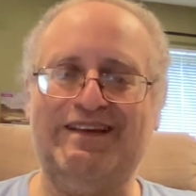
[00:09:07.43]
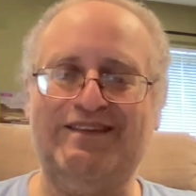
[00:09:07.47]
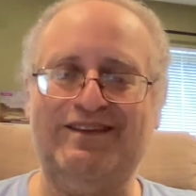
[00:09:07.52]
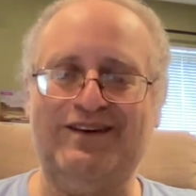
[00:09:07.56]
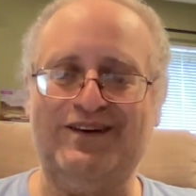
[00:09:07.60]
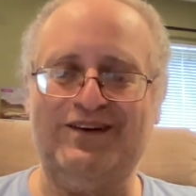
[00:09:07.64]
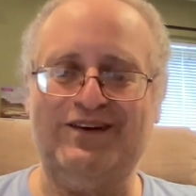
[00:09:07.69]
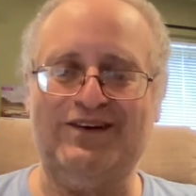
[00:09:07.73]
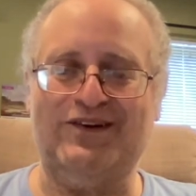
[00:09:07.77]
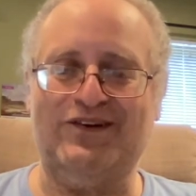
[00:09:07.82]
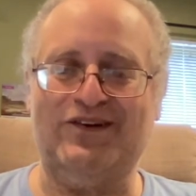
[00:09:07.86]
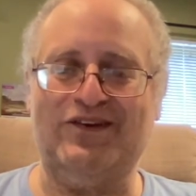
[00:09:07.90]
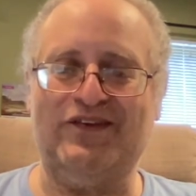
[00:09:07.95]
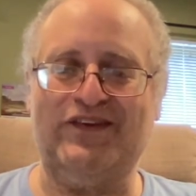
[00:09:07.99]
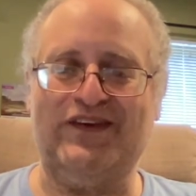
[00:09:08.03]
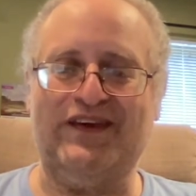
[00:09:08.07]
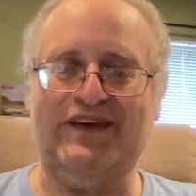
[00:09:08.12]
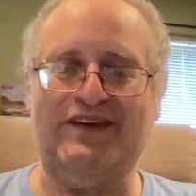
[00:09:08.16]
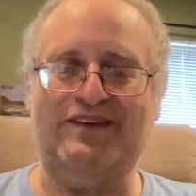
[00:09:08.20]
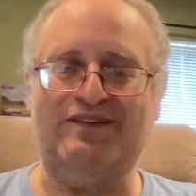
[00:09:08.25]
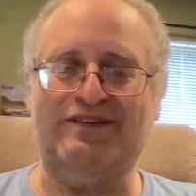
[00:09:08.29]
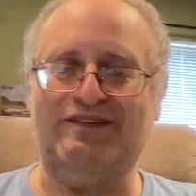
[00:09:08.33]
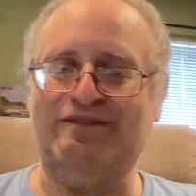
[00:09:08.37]
The good old
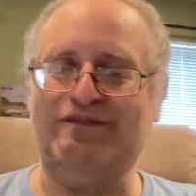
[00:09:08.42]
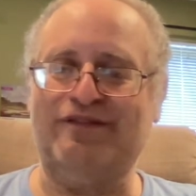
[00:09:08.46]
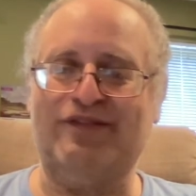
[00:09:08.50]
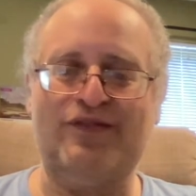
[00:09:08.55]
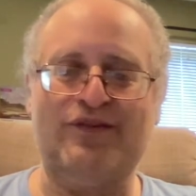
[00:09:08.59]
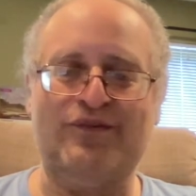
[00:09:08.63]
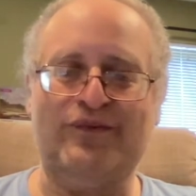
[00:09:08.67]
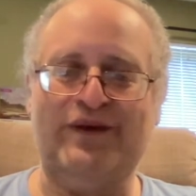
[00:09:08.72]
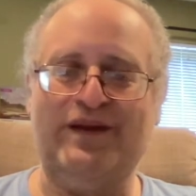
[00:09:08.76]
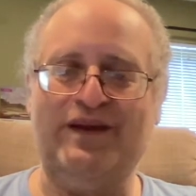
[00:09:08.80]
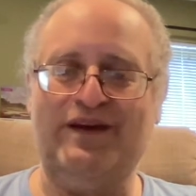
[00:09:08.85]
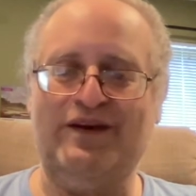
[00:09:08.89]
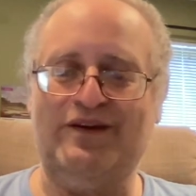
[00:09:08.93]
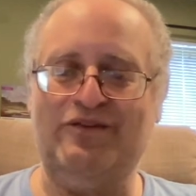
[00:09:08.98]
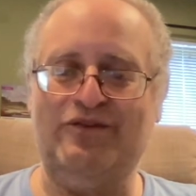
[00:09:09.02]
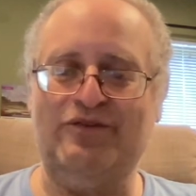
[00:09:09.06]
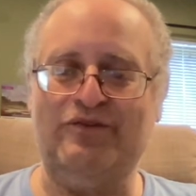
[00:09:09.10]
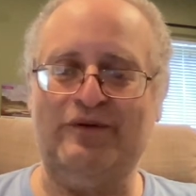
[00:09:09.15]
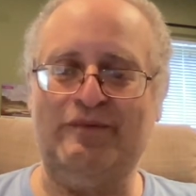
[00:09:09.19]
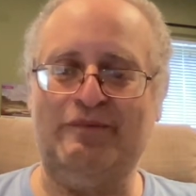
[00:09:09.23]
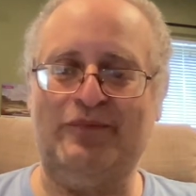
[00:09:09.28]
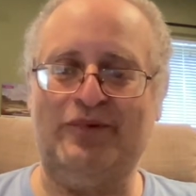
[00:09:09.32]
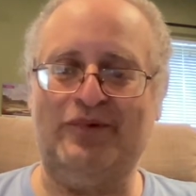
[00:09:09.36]
days of
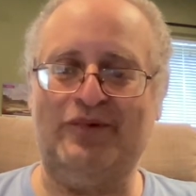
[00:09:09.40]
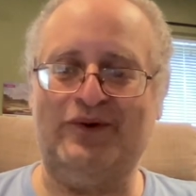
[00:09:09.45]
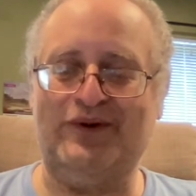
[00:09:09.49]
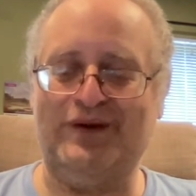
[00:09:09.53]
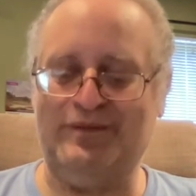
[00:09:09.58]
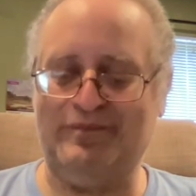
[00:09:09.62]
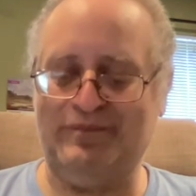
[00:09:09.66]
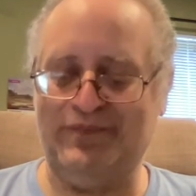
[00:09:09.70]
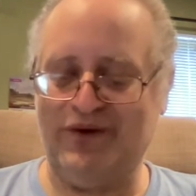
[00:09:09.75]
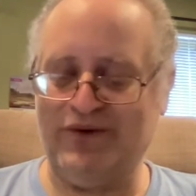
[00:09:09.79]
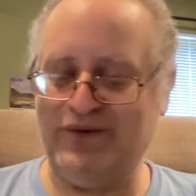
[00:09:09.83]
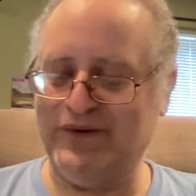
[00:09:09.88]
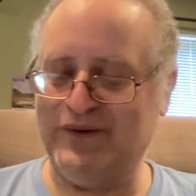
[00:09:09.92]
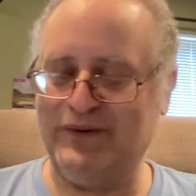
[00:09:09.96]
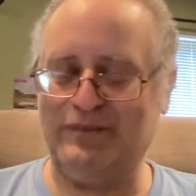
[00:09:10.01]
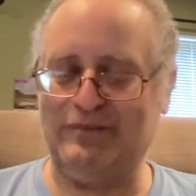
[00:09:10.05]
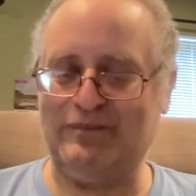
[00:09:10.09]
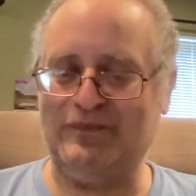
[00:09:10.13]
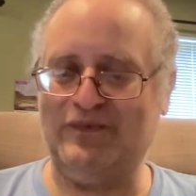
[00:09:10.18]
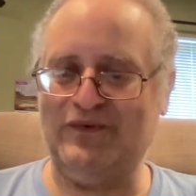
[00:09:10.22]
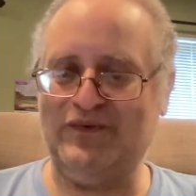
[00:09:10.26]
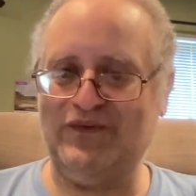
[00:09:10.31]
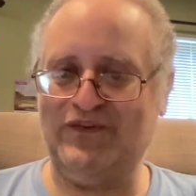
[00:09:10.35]
300 baud
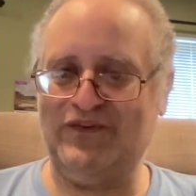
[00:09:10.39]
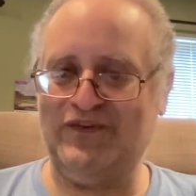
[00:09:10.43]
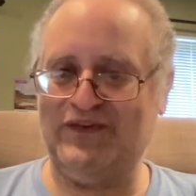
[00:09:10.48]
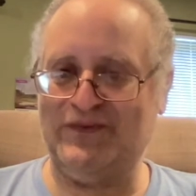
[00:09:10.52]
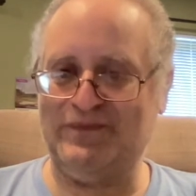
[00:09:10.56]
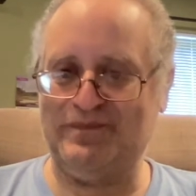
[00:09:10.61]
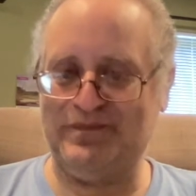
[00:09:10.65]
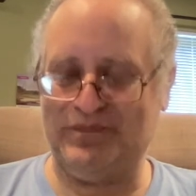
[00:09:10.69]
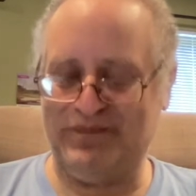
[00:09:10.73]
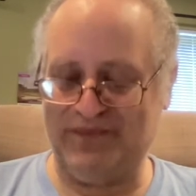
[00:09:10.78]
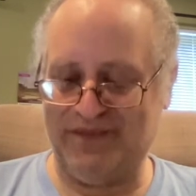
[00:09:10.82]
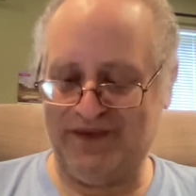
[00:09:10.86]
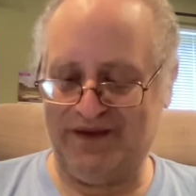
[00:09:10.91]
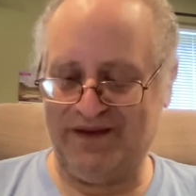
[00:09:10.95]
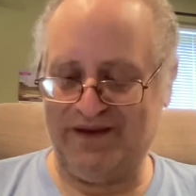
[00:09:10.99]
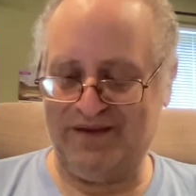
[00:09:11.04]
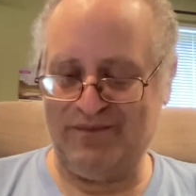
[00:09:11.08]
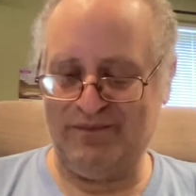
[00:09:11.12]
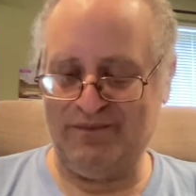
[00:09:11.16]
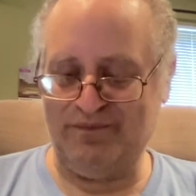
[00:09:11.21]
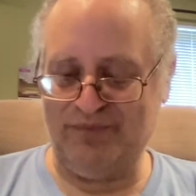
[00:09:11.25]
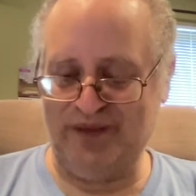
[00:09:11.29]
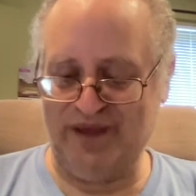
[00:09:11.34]
modems
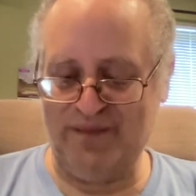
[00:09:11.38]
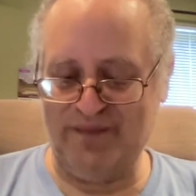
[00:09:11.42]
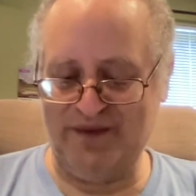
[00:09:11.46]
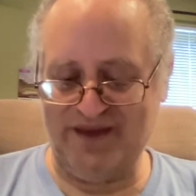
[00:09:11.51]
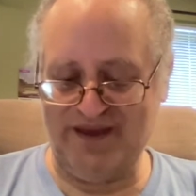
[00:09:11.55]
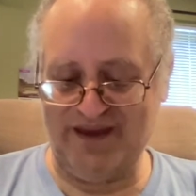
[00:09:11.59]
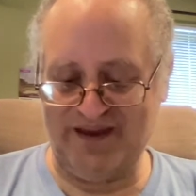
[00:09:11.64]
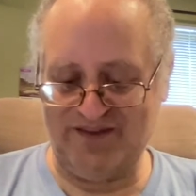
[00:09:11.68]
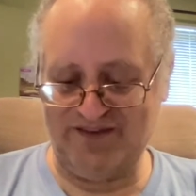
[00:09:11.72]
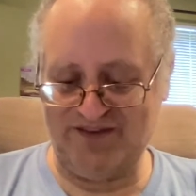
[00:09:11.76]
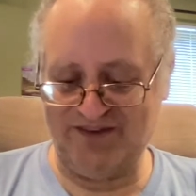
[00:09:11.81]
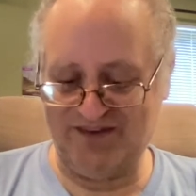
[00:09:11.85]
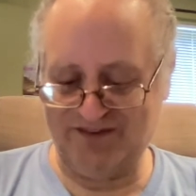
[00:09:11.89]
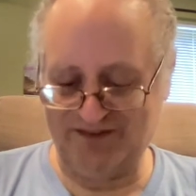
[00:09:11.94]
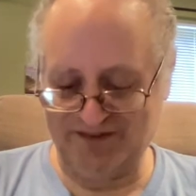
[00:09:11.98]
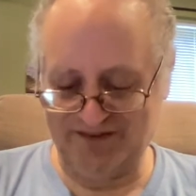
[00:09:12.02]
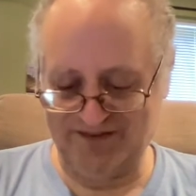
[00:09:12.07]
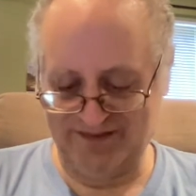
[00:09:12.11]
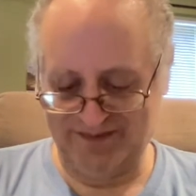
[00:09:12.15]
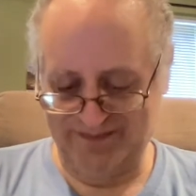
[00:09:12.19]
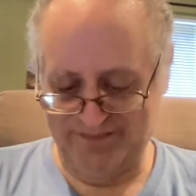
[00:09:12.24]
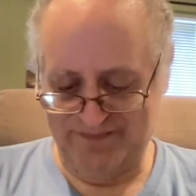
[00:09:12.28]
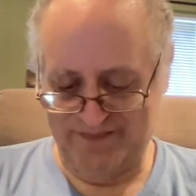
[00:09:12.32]
and
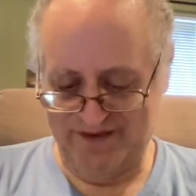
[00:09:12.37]
BBSs.